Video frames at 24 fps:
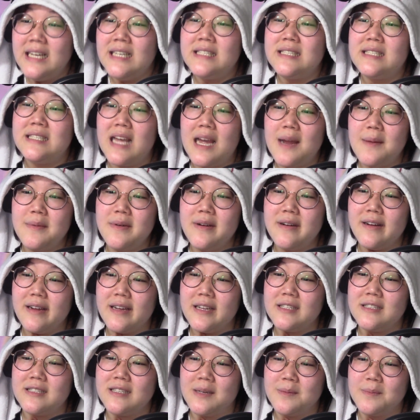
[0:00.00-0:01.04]

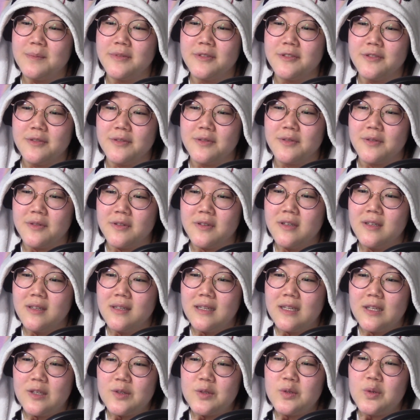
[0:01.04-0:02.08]
Samurai Champloo
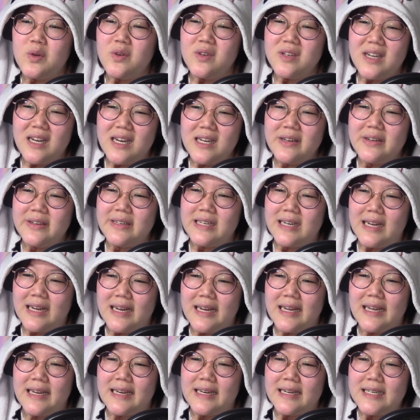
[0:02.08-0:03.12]
Sword Art
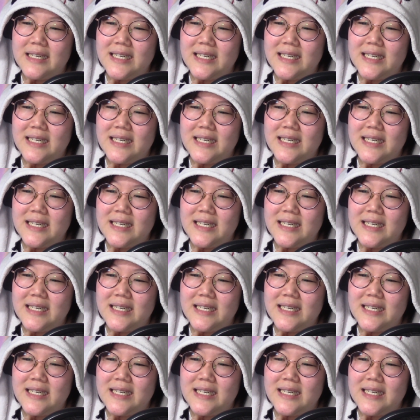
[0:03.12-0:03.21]
Online.